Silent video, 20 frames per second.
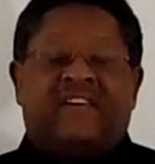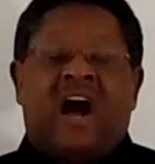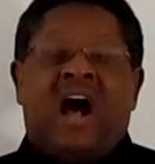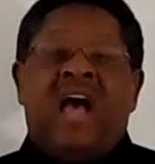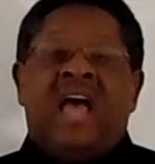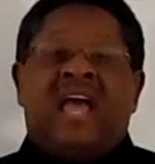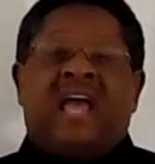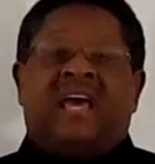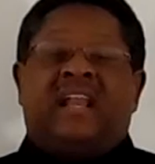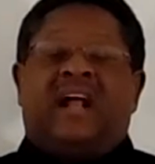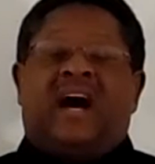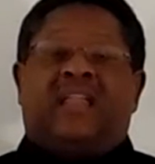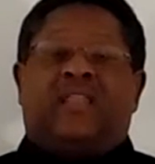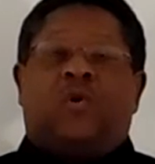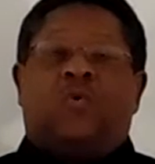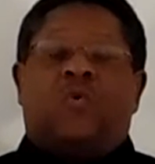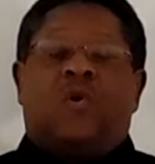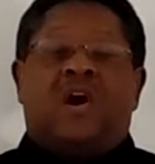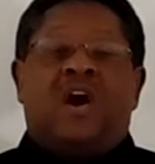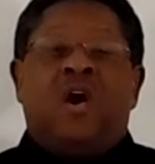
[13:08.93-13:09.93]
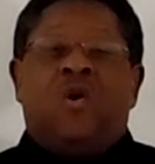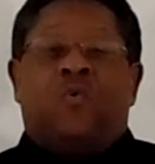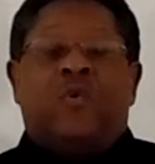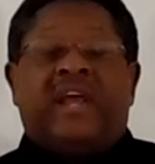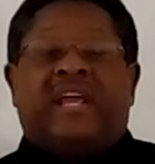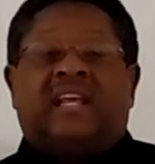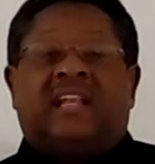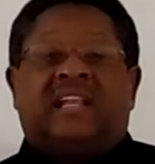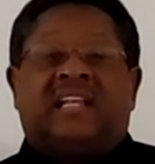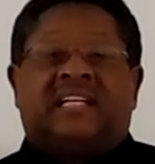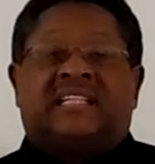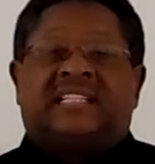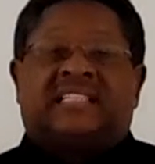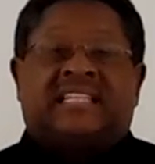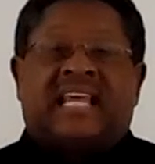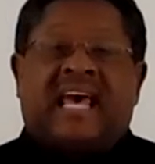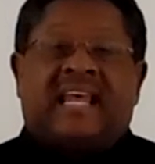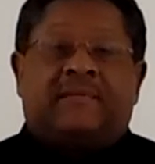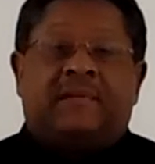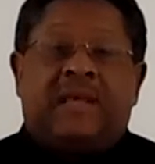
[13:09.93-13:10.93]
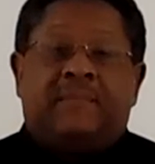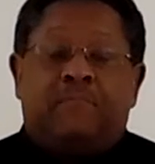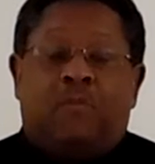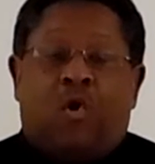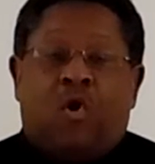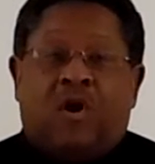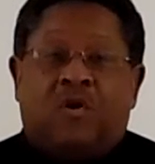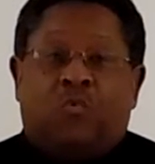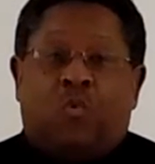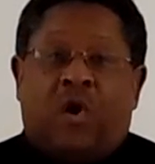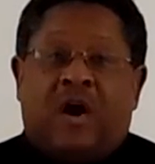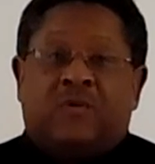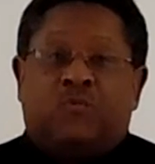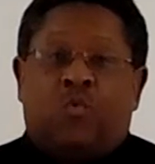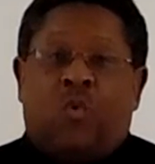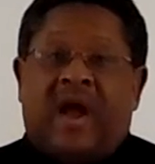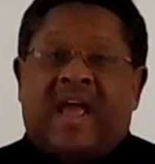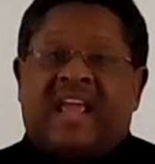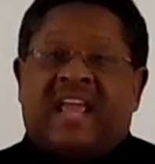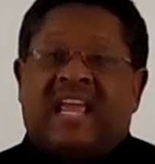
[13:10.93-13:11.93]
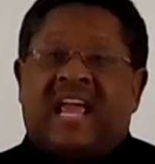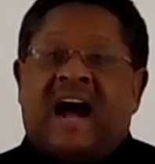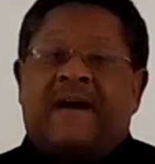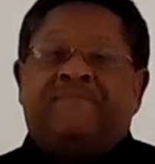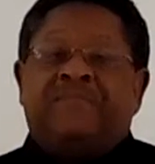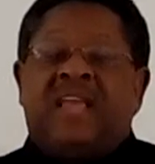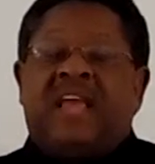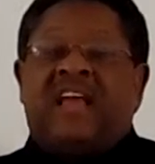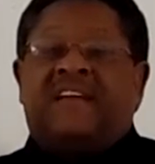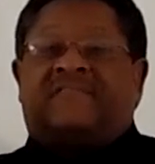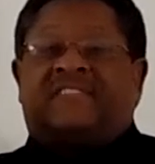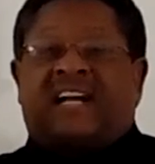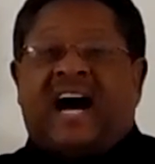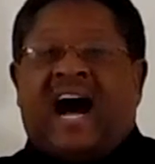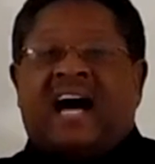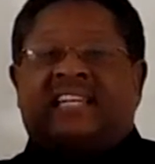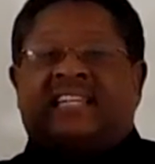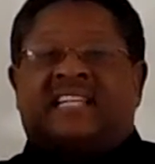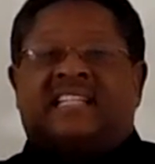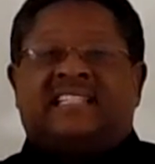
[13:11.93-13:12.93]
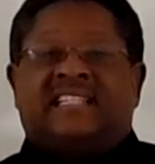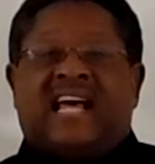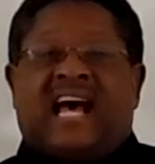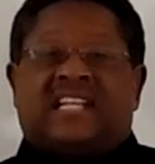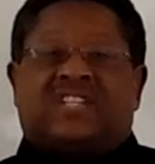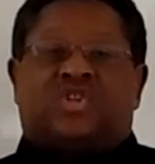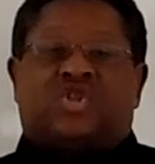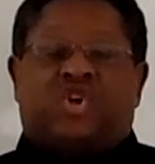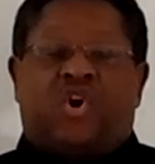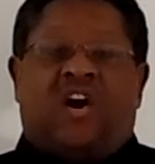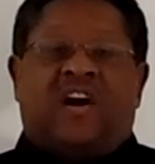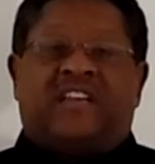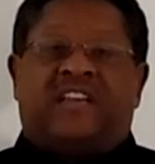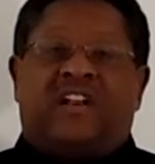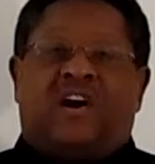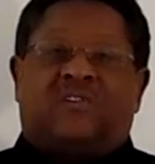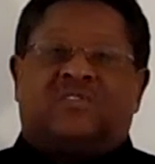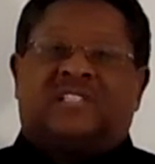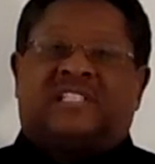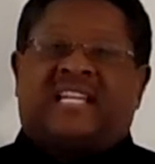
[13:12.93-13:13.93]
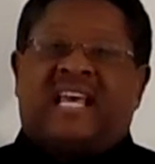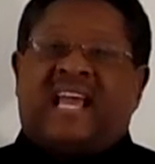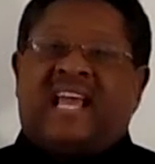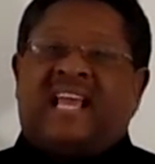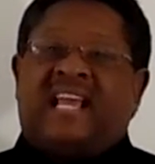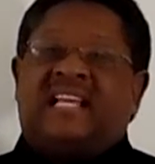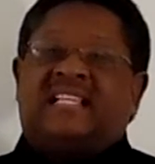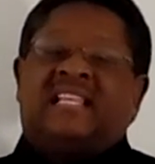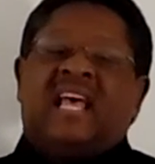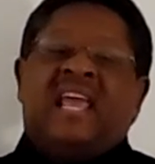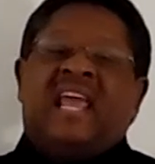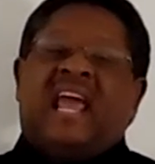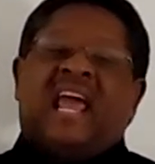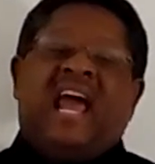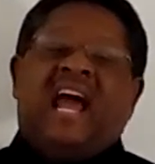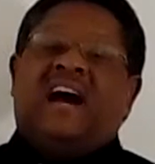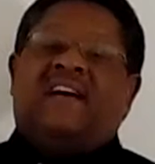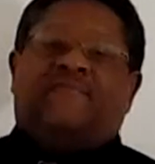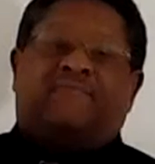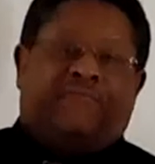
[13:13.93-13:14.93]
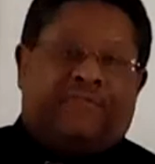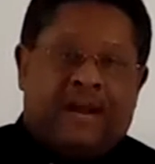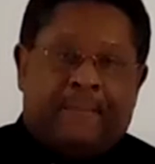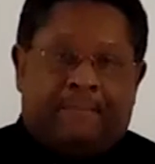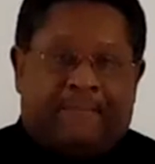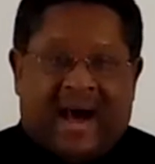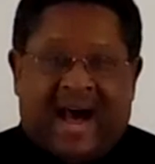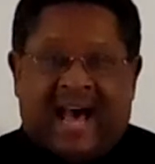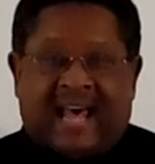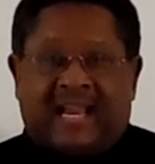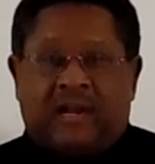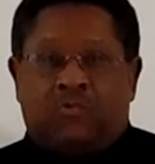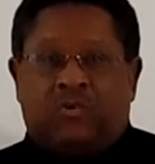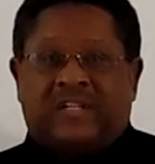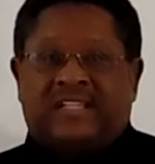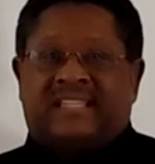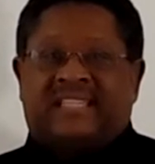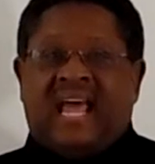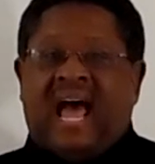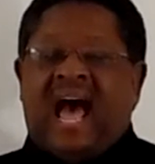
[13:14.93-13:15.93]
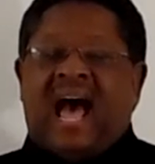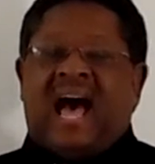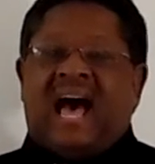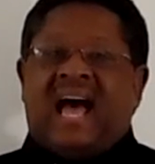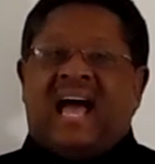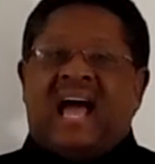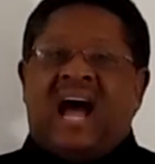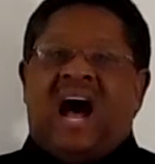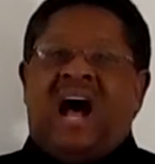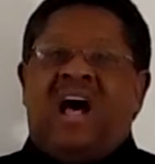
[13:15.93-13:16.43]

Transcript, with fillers: Uh, in other words, we can look at that in more than one way. Uh, if God does not shorten those days, everybody will die.